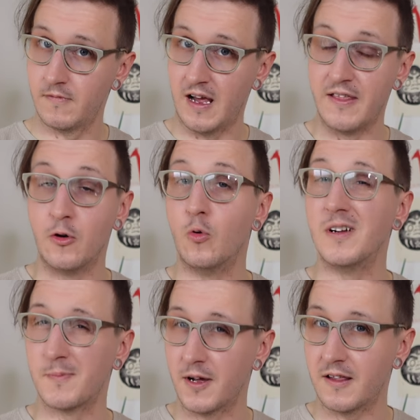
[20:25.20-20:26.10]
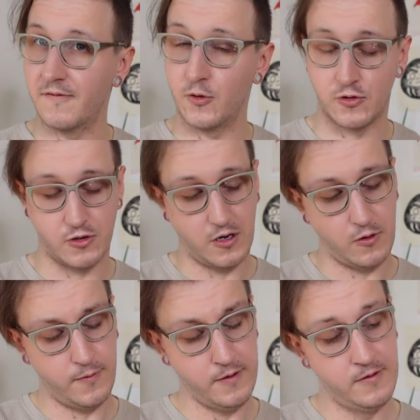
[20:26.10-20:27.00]
and then always pluck that fourth string
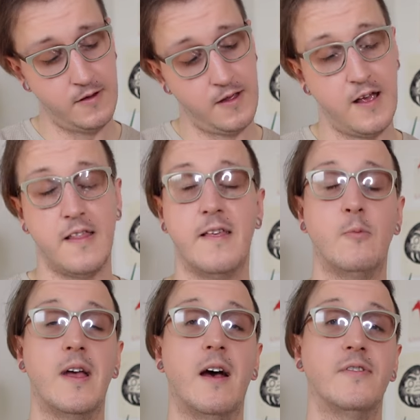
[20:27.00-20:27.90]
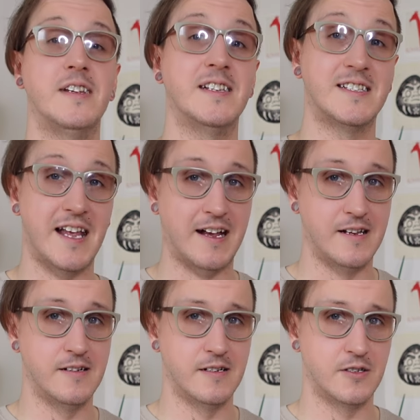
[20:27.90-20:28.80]
open. Then we have the
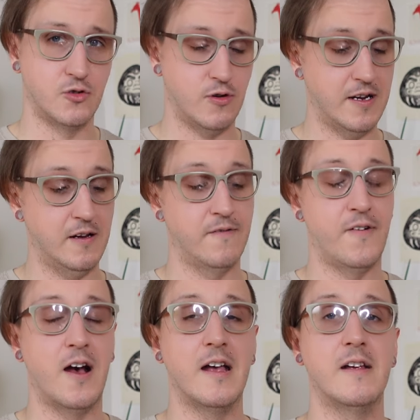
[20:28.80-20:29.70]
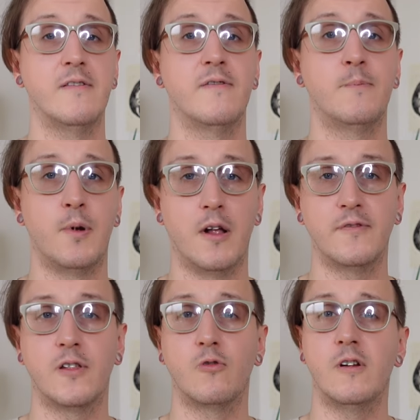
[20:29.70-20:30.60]
second string, five, pull off
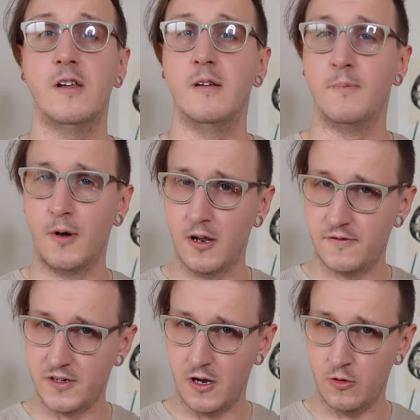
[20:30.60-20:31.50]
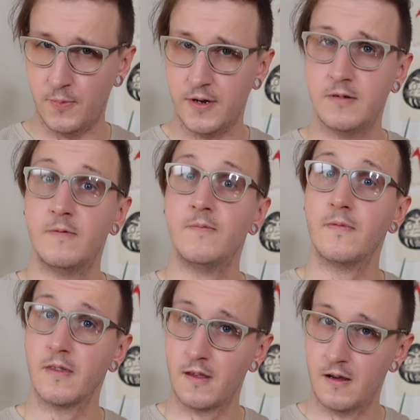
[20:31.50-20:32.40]
to three, pull off to open,
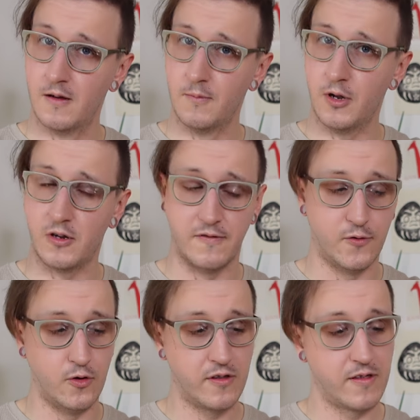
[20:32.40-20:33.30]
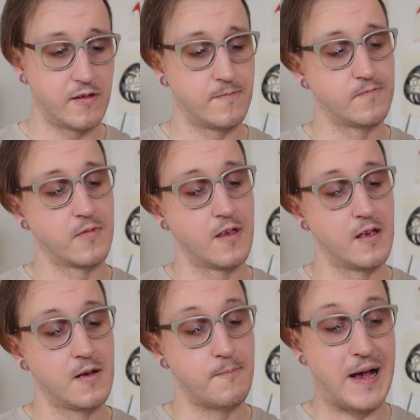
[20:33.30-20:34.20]
pluck your fourth,
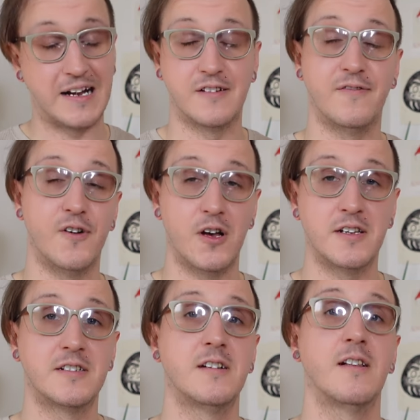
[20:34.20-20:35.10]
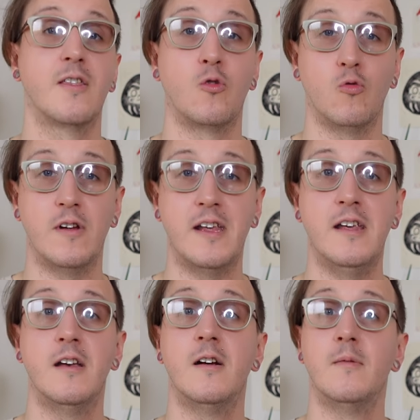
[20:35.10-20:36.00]
Back to first,
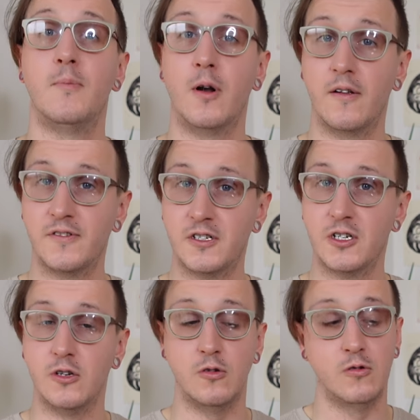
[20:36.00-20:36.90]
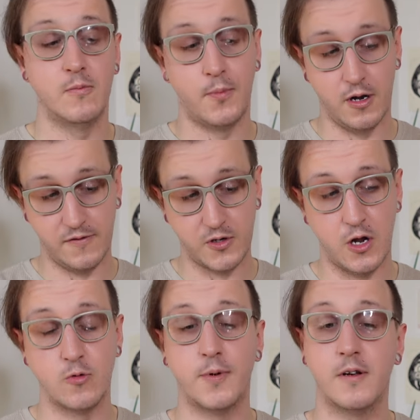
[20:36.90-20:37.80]
three, pull off to two, pull off to
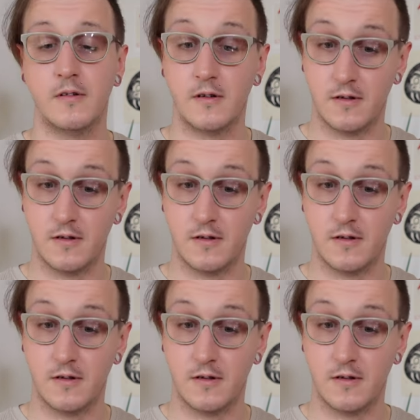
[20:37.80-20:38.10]
open,